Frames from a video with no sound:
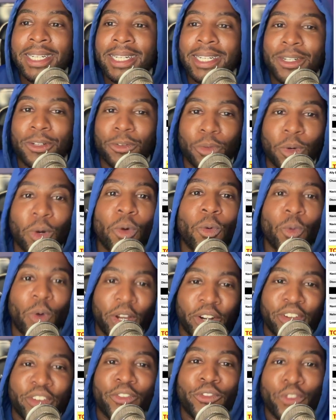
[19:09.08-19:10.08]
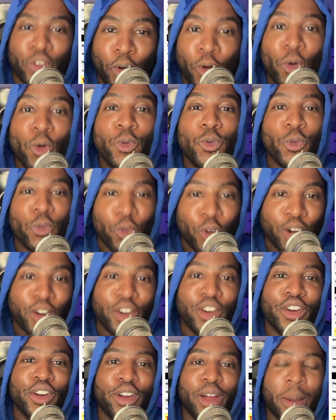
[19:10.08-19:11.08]
road
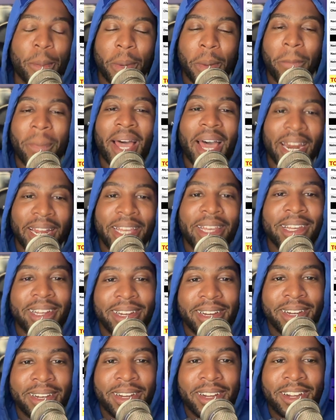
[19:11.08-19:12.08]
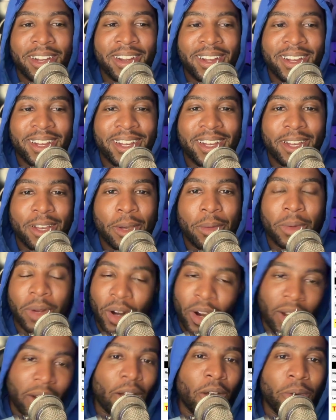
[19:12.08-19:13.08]
runner. I'm up out of here. But all right,
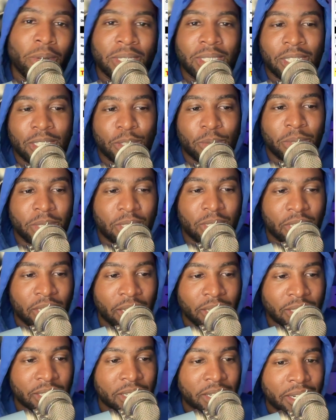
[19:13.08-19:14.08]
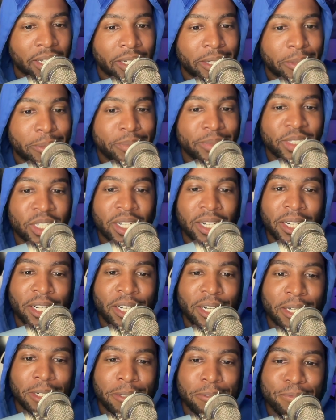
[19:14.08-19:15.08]
I don't want to take too much of y'all time.
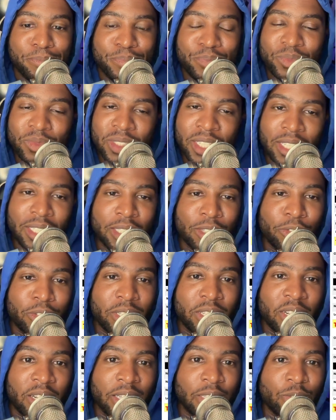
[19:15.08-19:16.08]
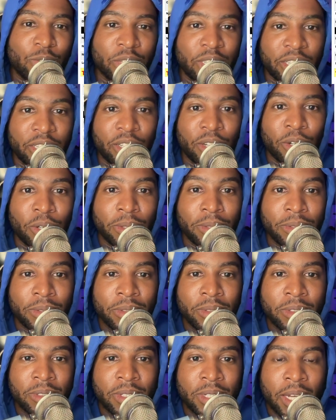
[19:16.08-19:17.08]
That's it for today's video.
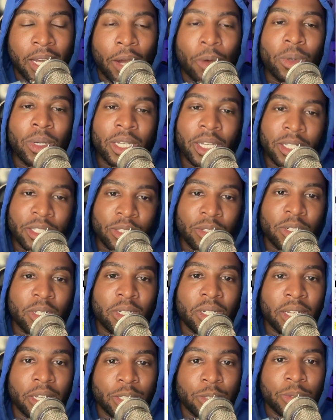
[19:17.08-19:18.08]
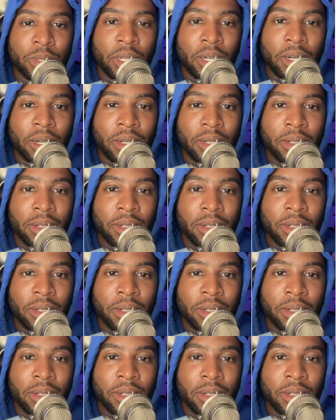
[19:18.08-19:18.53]
I will catch you on the next one, y'all.